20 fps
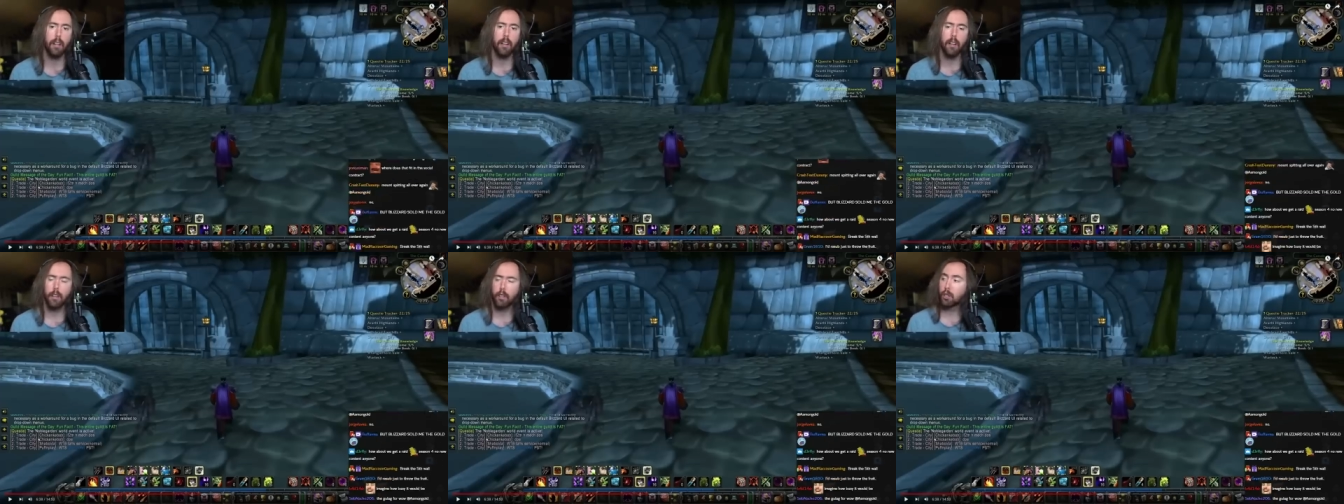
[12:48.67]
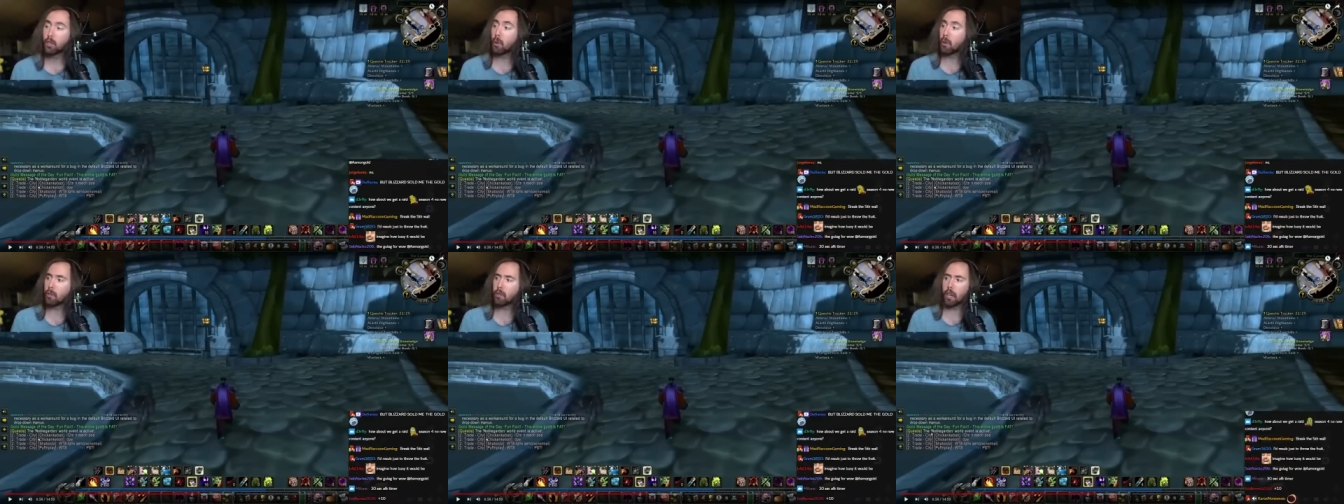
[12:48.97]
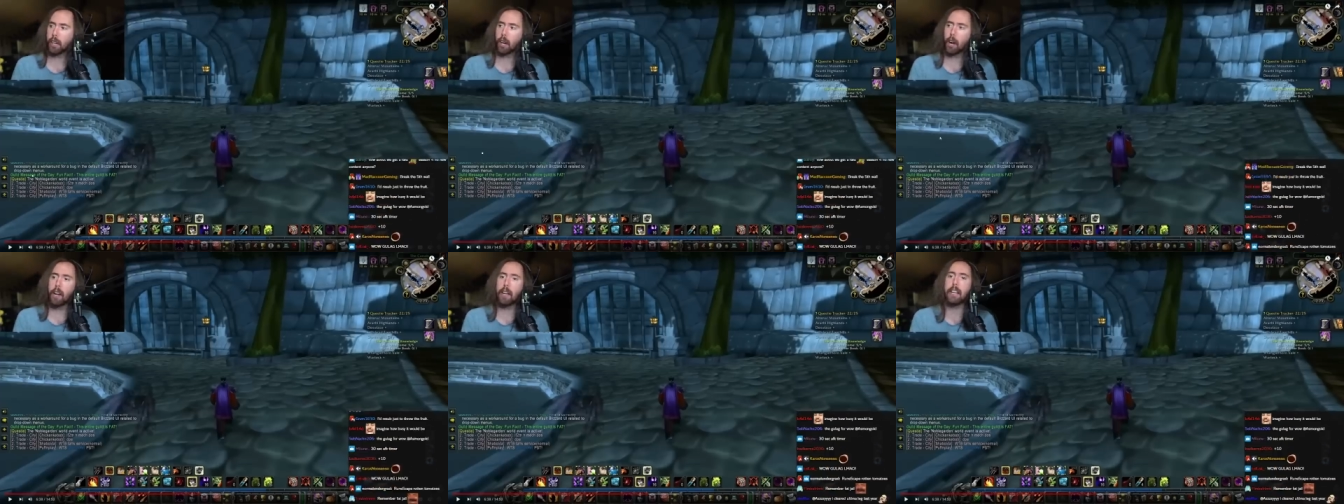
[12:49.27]
So
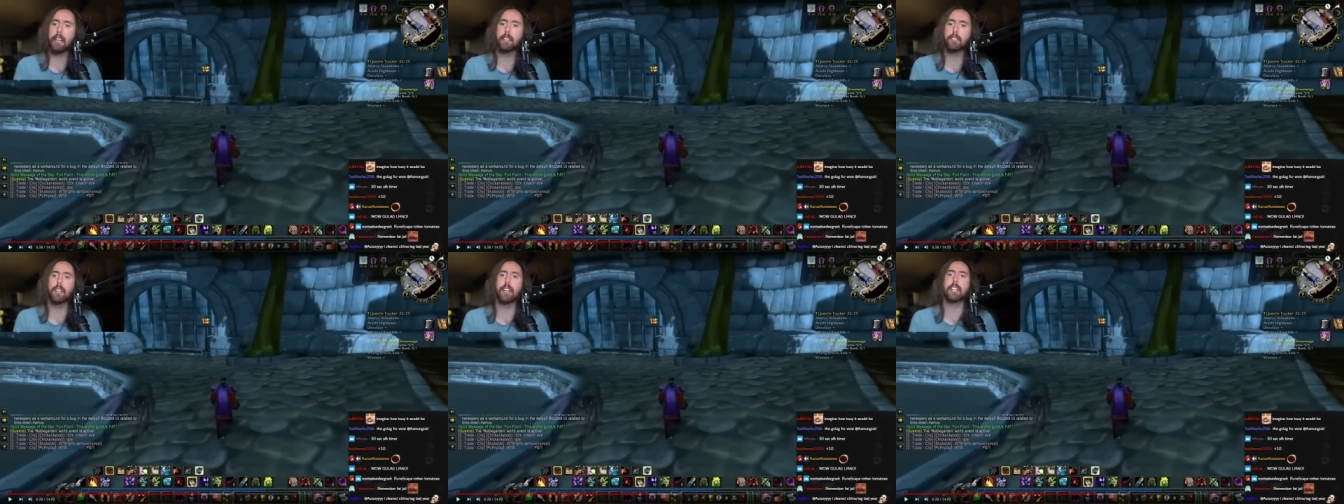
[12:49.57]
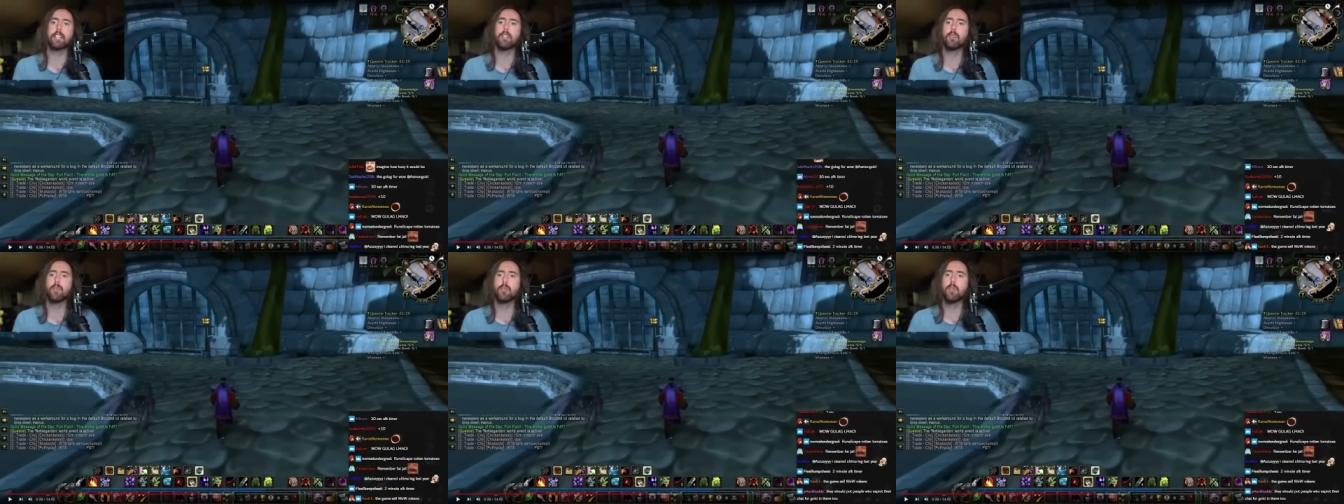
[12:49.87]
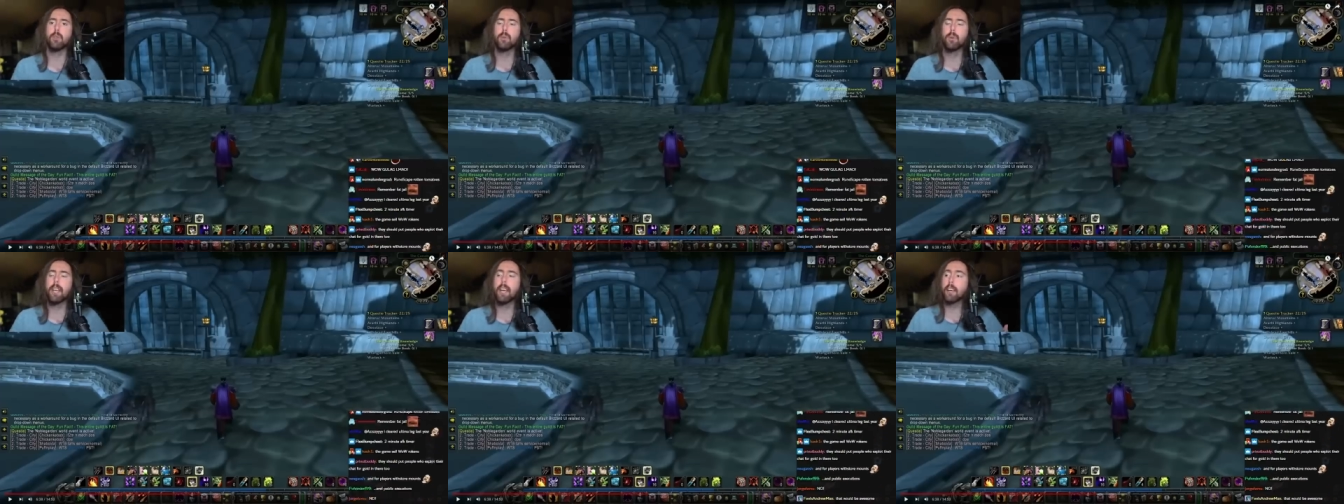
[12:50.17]
it's like
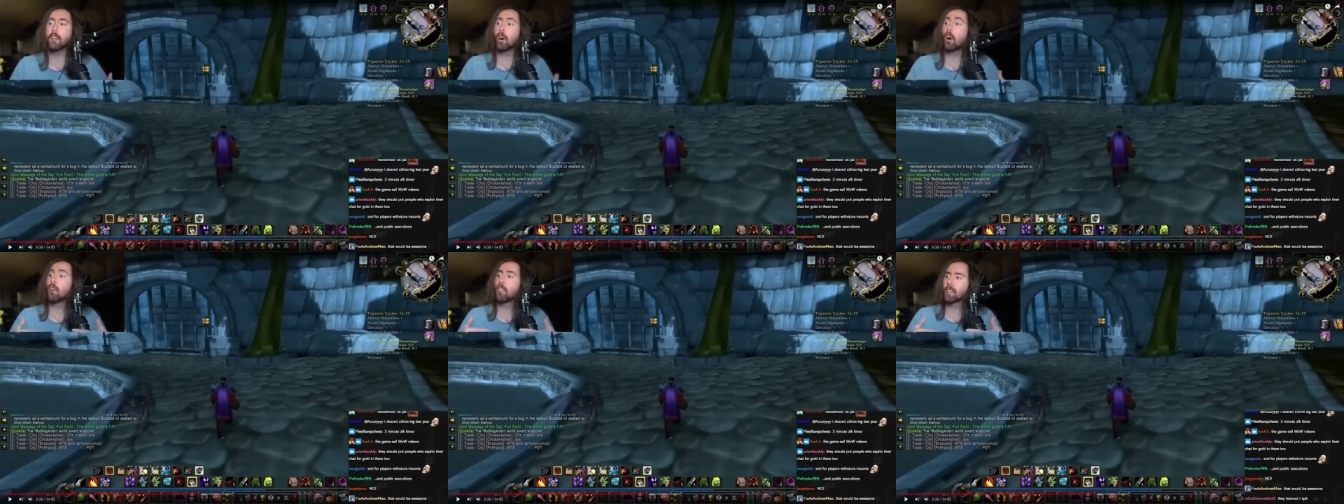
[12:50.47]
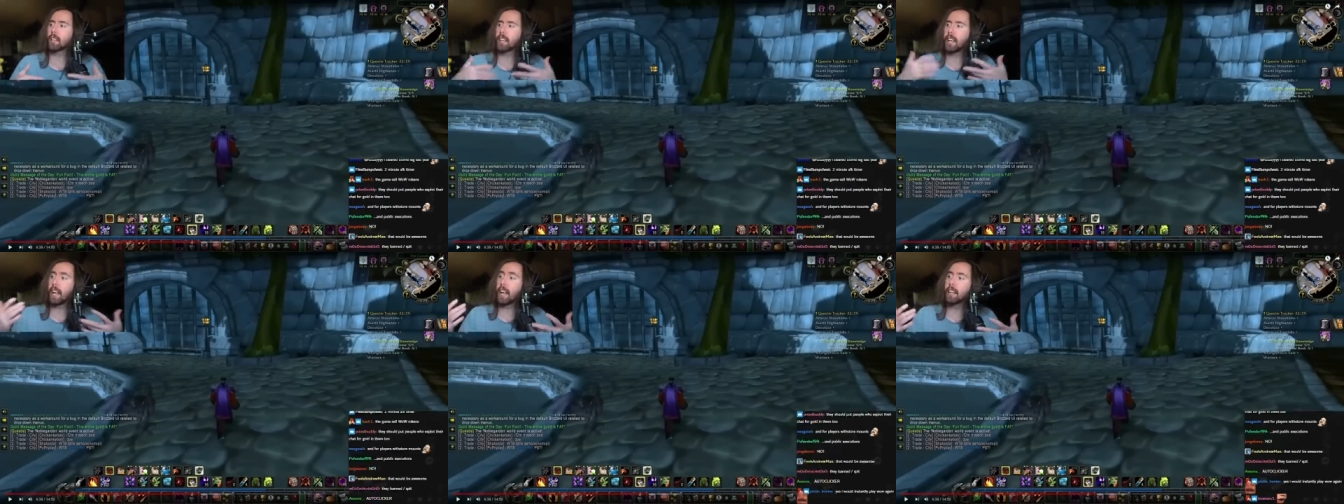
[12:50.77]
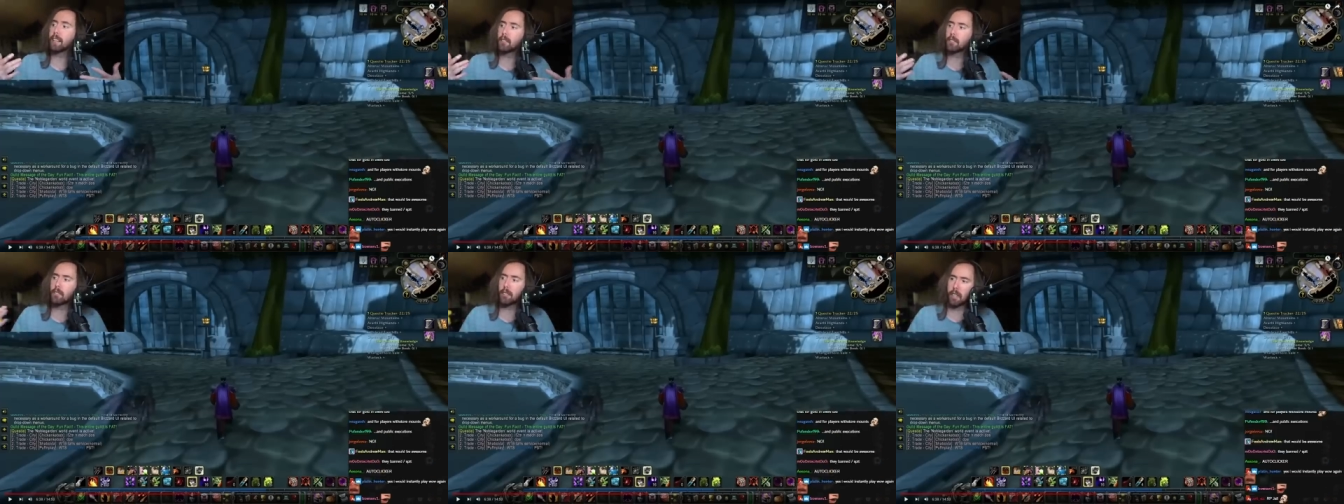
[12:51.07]
you get all the
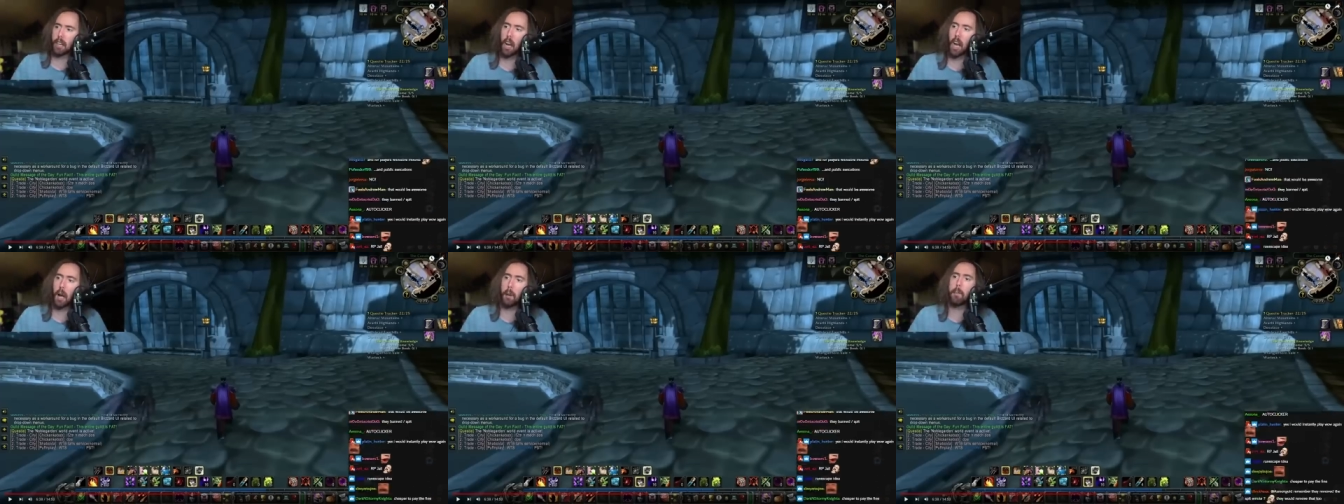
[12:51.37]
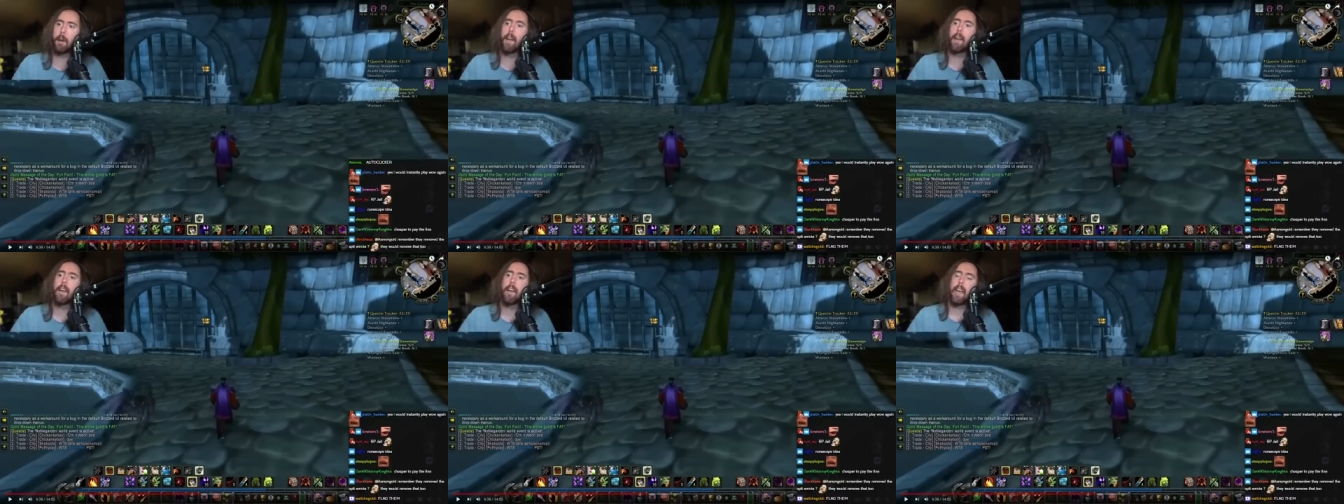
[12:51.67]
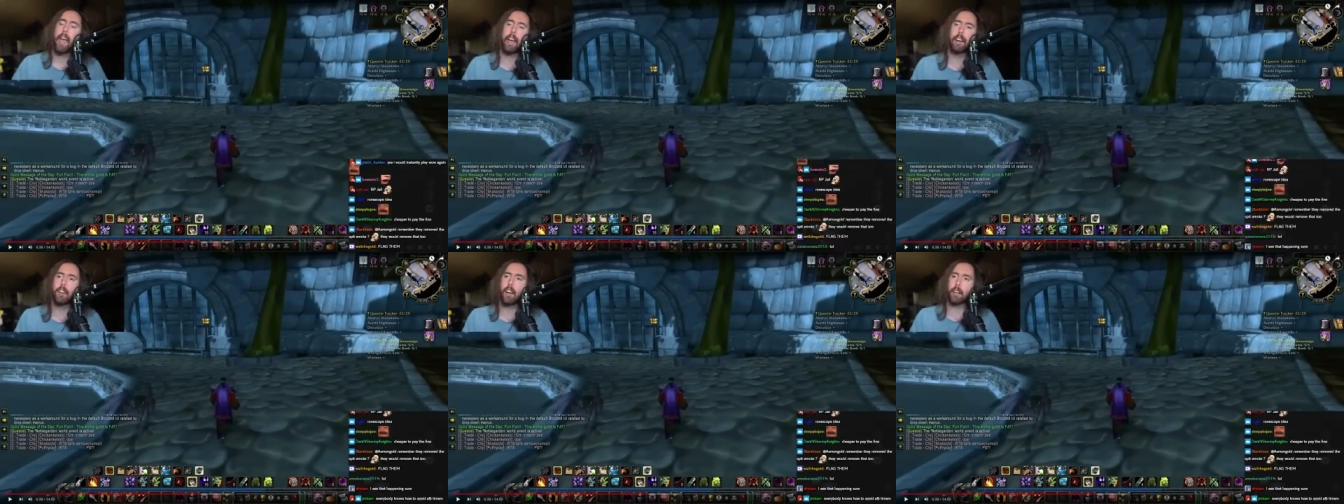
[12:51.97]
kids to come
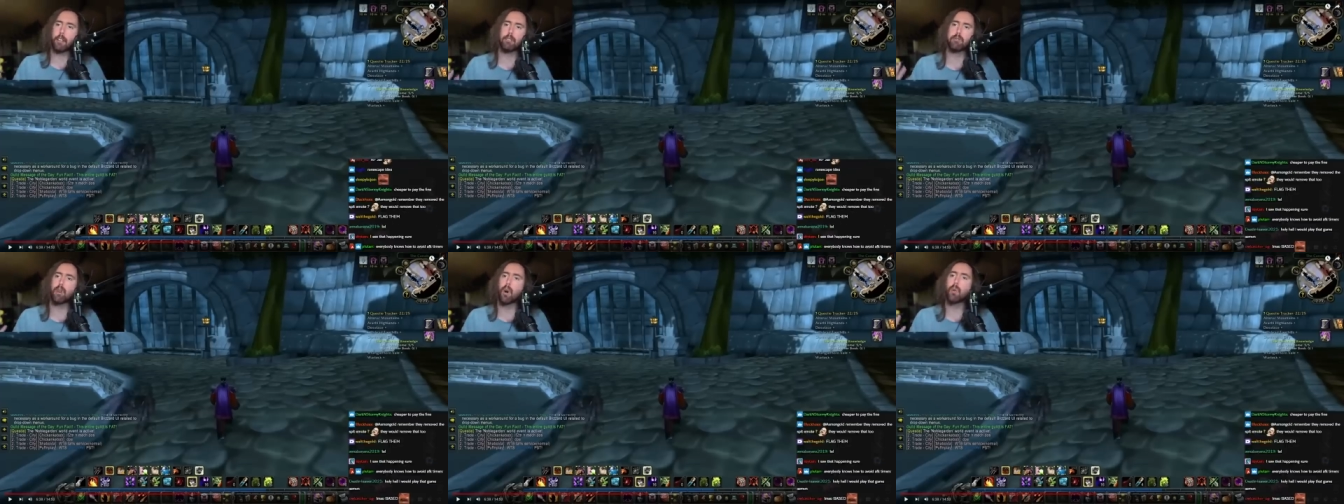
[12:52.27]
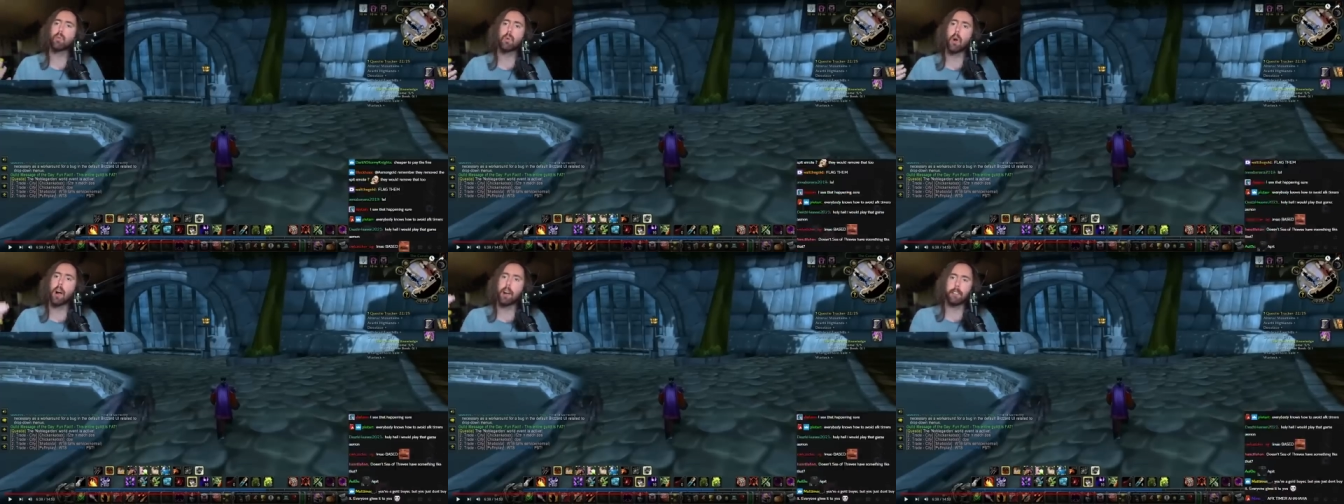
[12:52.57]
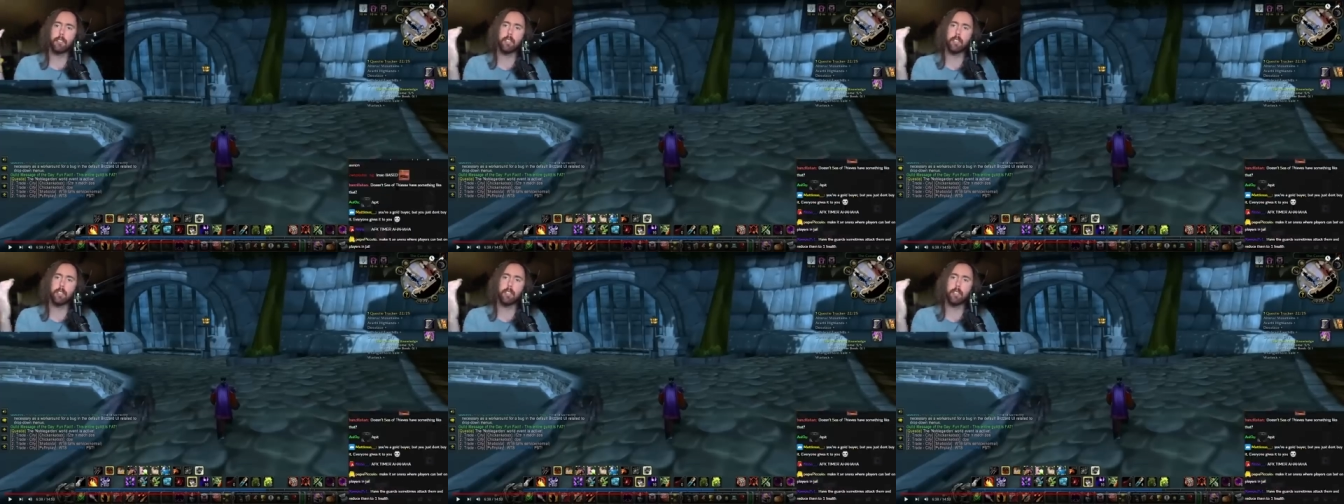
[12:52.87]
and, like, throw rotten